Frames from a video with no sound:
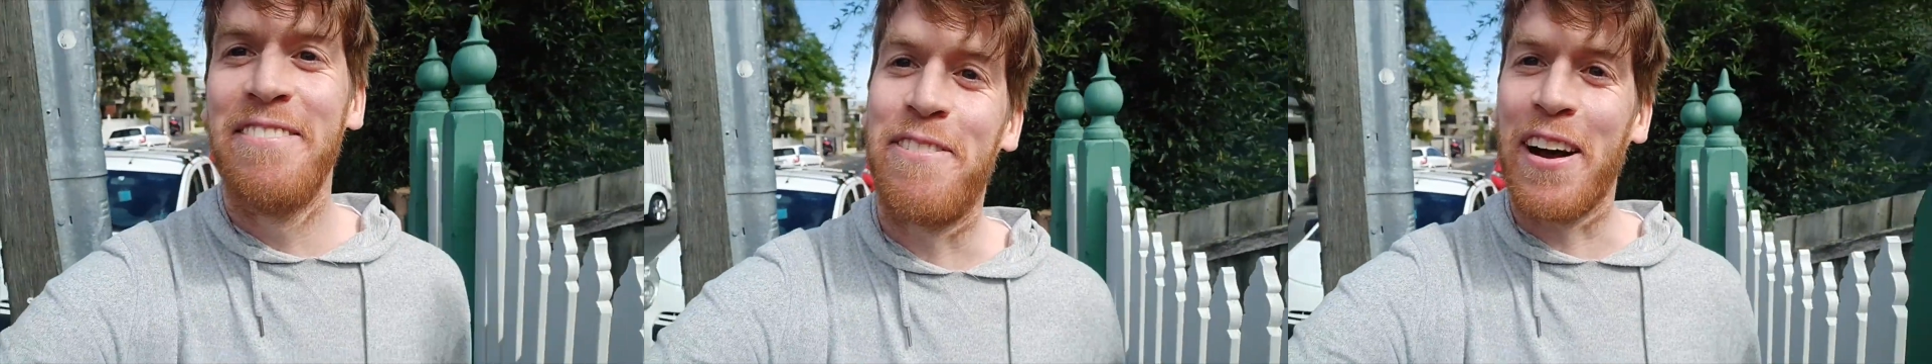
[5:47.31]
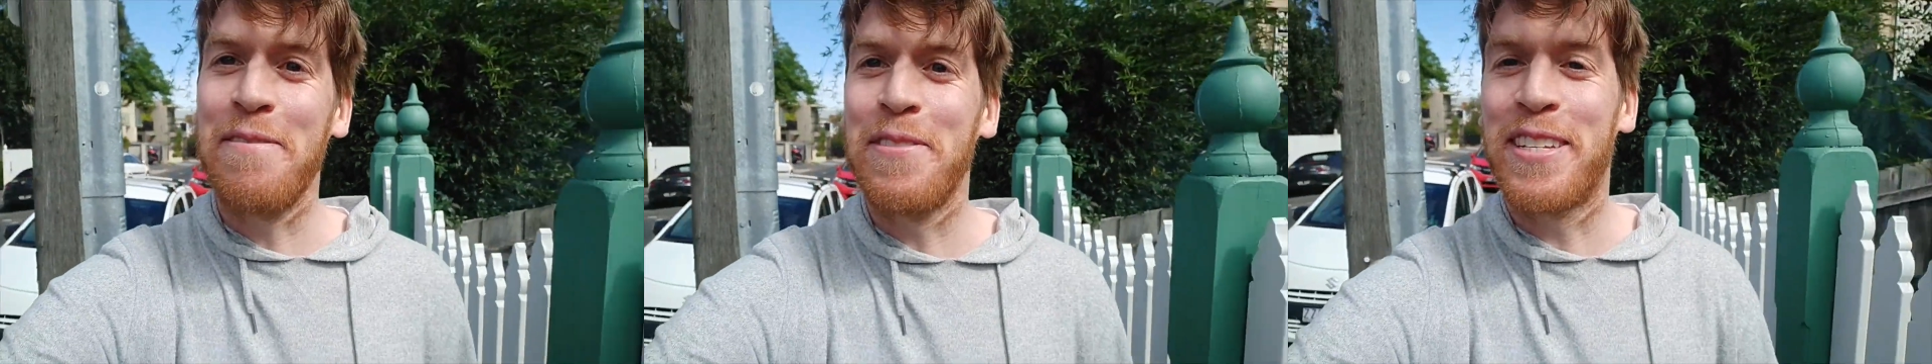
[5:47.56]

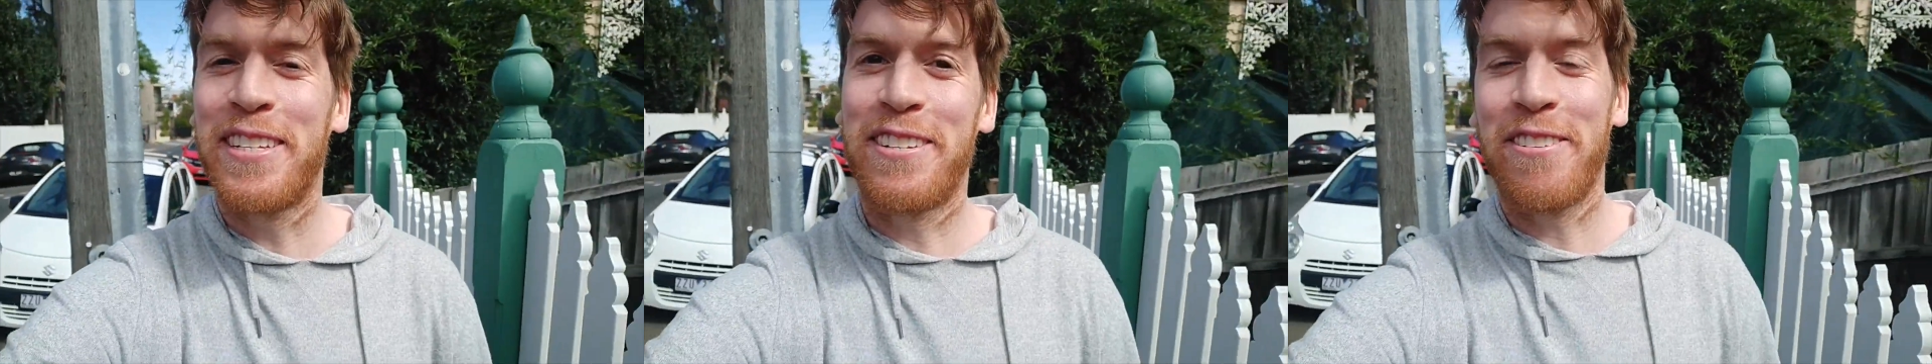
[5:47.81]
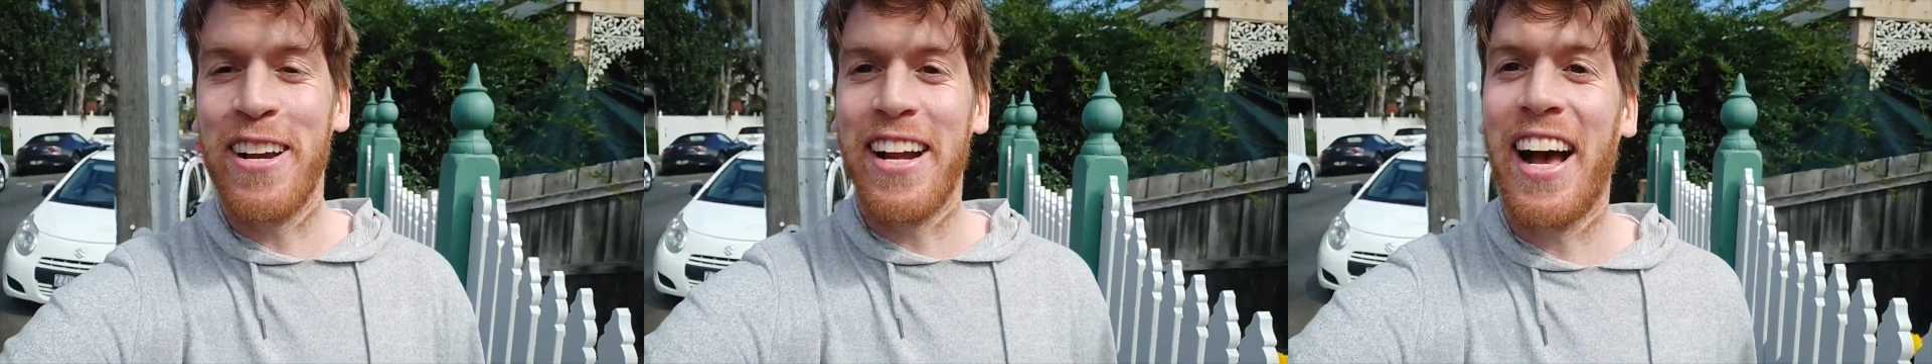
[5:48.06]
famous
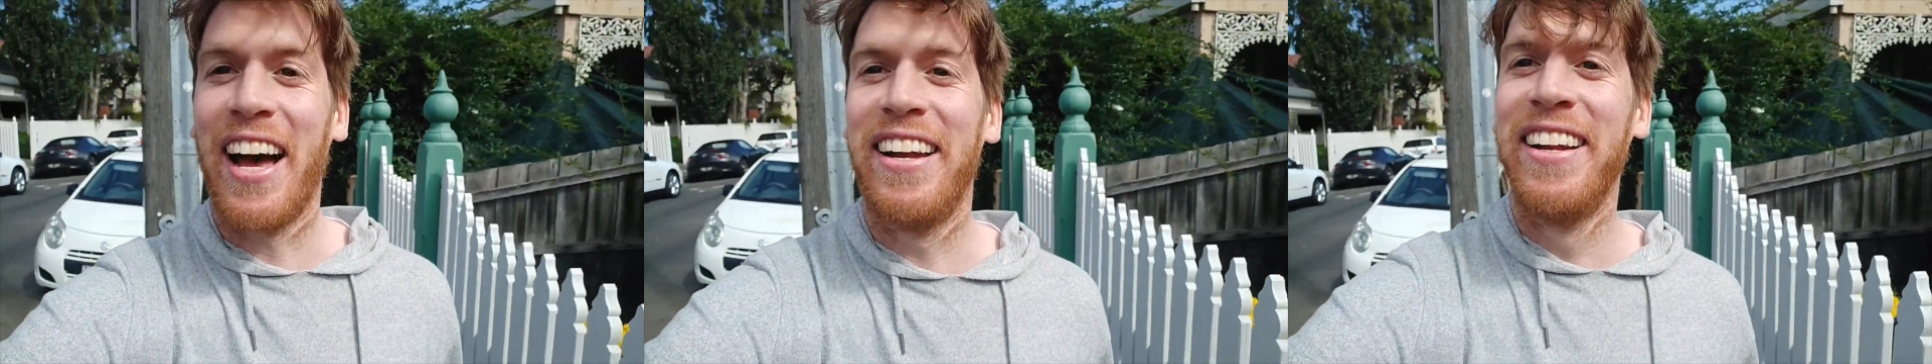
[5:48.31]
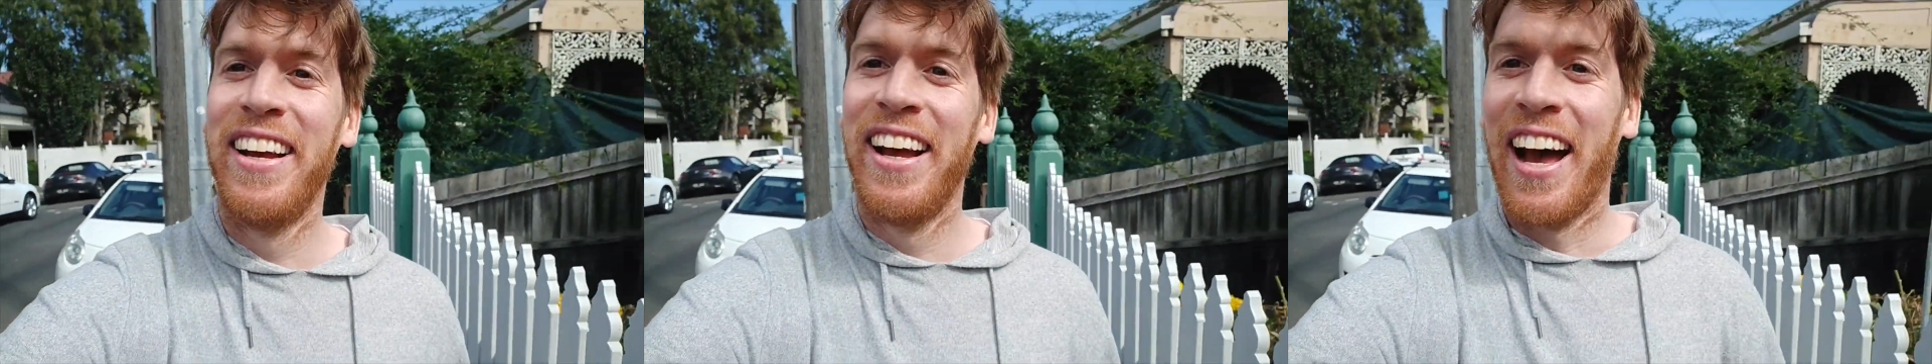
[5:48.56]
street art
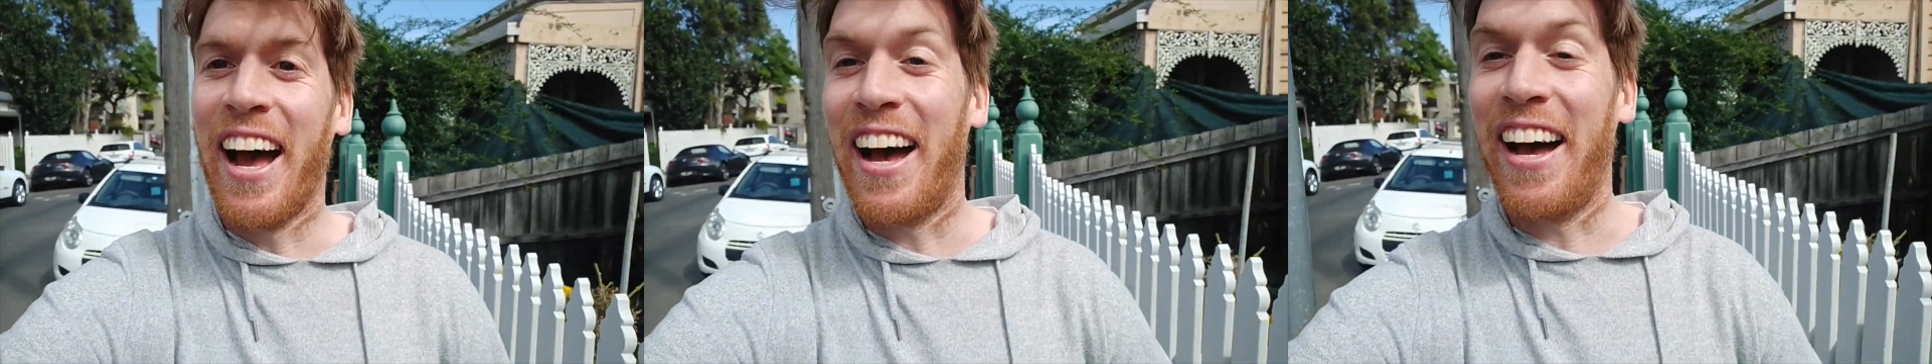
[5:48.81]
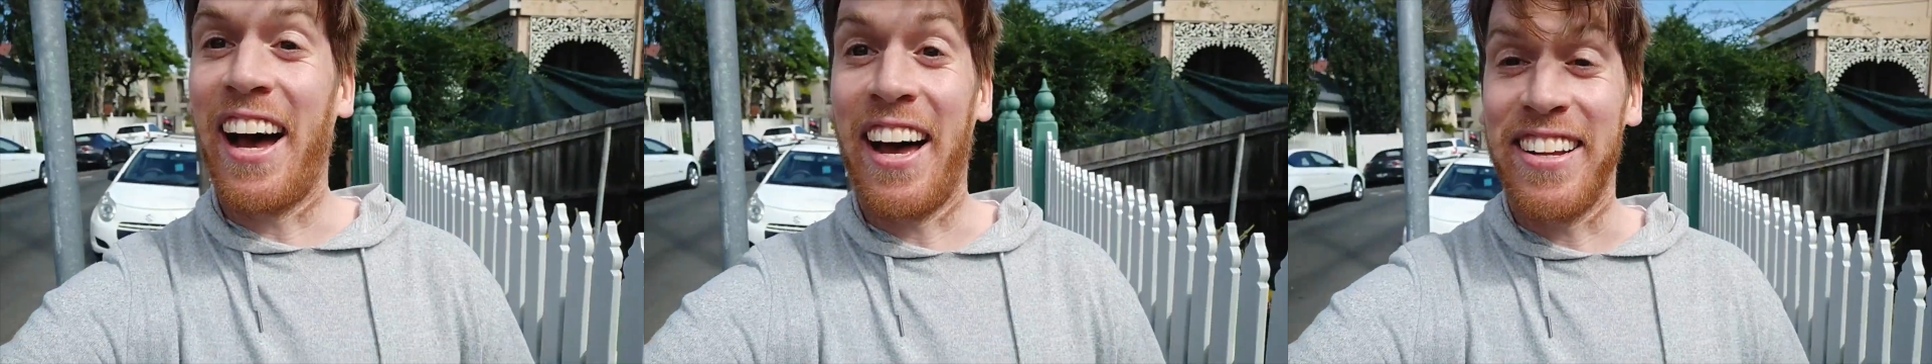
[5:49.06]

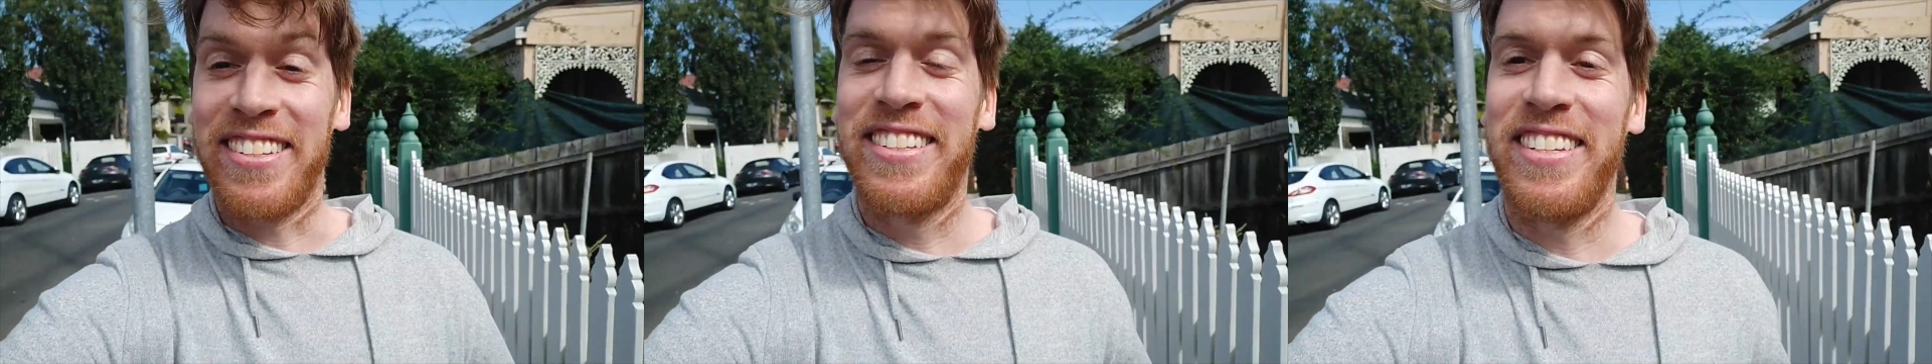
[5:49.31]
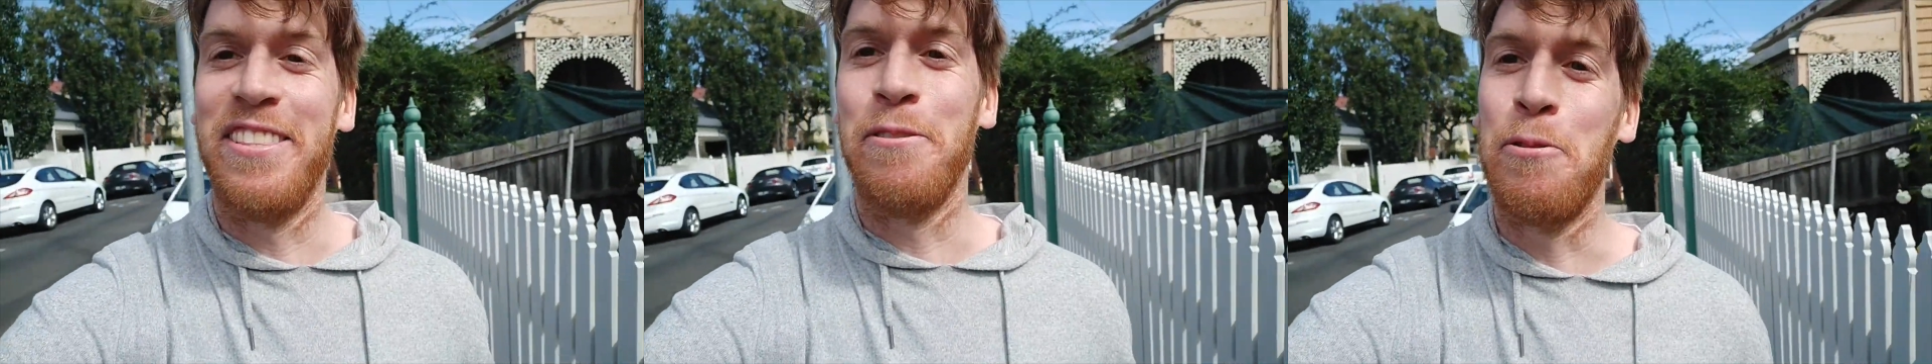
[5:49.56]

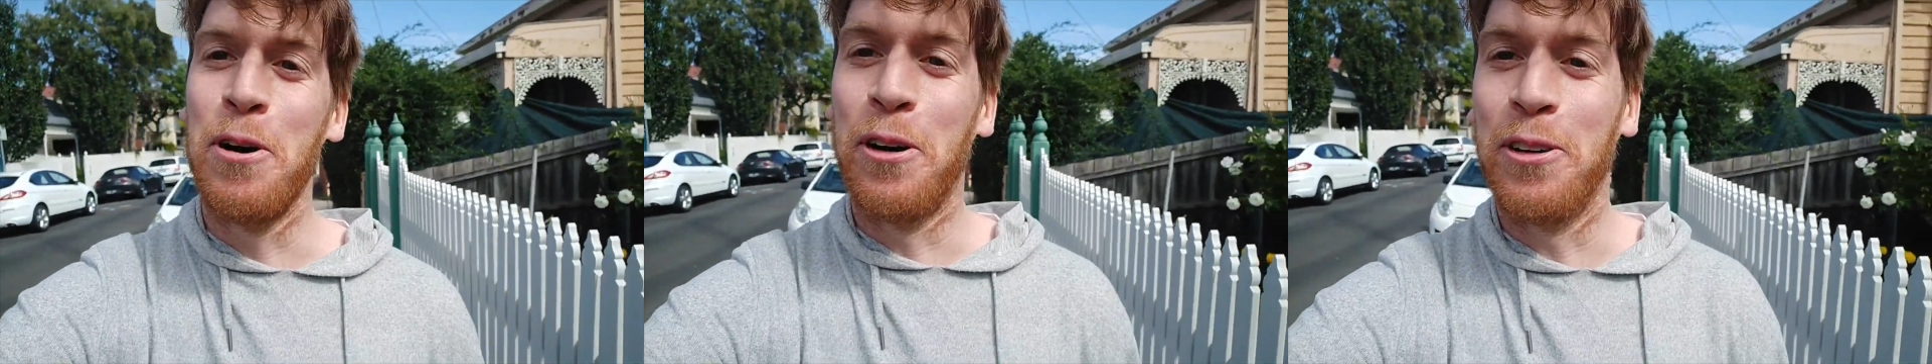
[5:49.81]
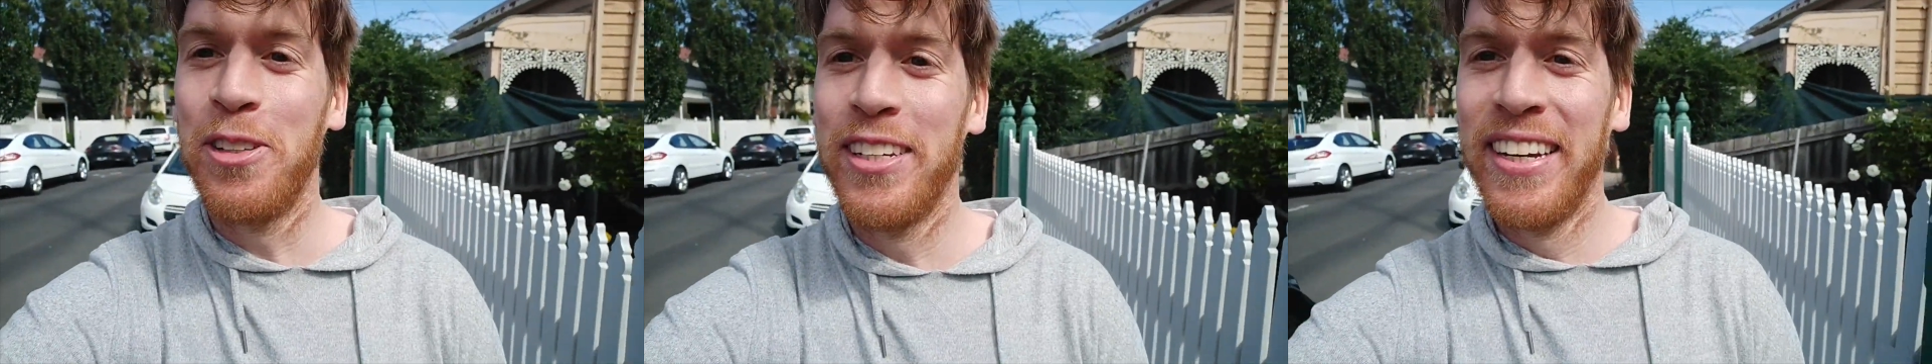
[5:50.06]
artist in the
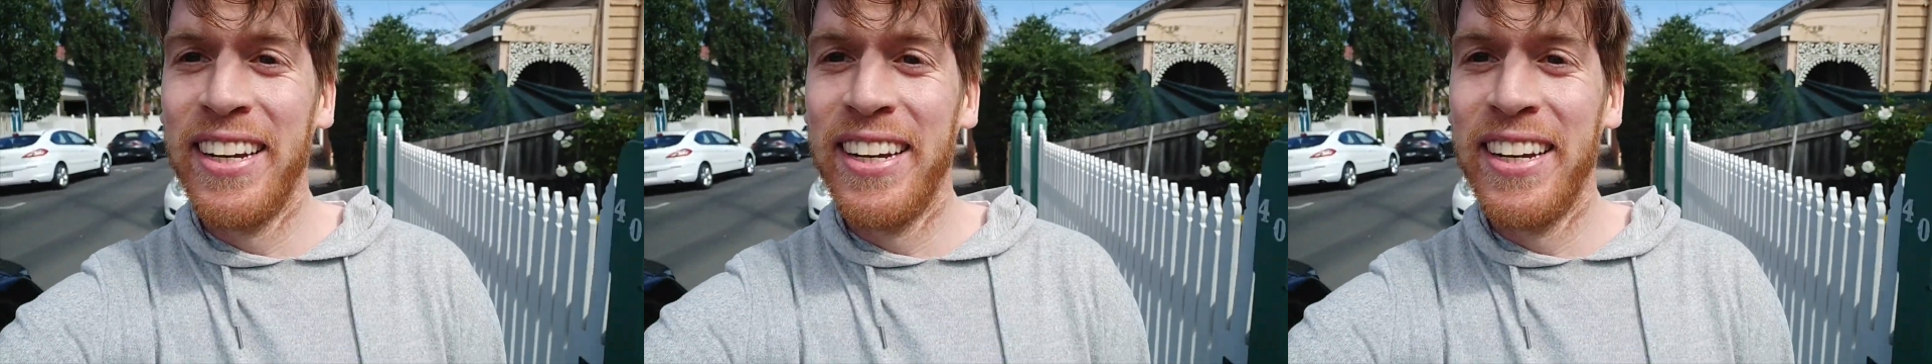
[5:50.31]
world,